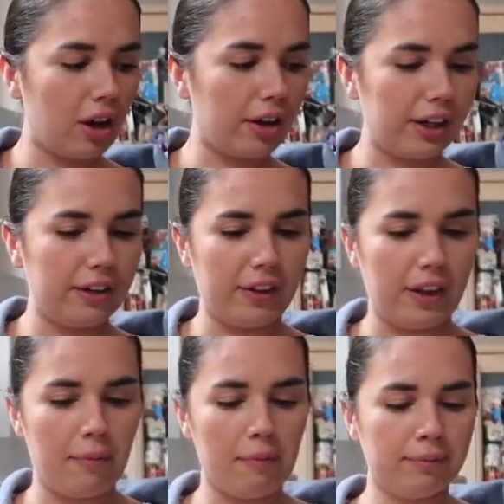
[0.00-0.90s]
can't get over
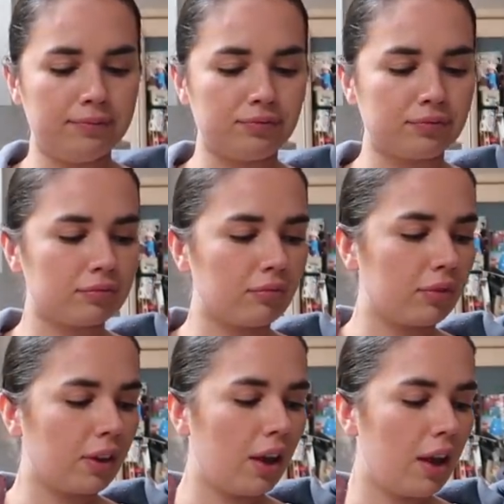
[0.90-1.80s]
them.
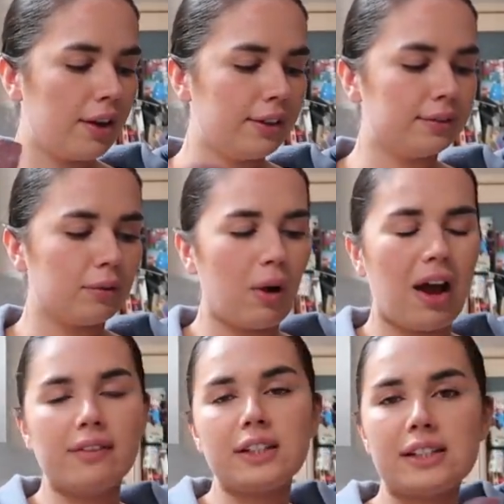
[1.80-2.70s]
We're
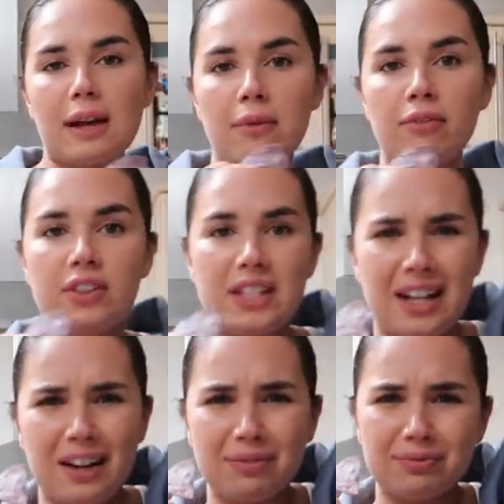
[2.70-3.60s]
having salmon for
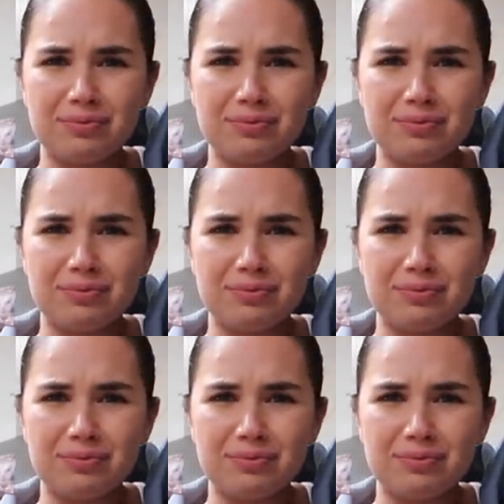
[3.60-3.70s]
dinner.